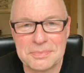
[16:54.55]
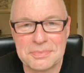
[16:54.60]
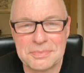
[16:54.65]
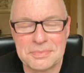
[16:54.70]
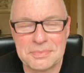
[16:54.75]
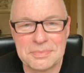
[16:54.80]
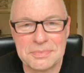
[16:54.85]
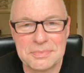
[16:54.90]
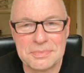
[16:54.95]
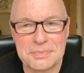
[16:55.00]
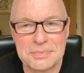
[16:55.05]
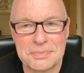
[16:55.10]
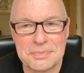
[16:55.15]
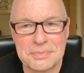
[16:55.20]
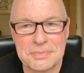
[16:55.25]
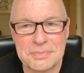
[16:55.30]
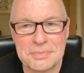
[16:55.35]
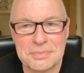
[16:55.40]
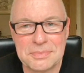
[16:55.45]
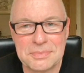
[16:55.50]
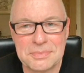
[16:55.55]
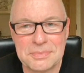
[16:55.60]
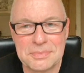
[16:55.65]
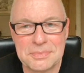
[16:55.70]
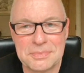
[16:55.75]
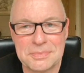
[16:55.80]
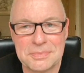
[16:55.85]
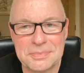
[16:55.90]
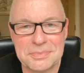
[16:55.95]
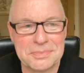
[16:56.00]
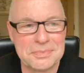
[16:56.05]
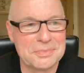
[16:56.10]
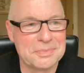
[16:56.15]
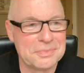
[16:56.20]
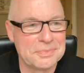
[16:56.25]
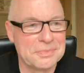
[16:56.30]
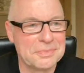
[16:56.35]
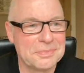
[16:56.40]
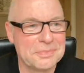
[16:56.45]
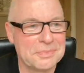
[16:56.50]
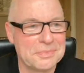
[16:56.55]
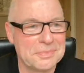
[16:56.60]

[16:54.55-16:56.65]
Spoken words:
(silent)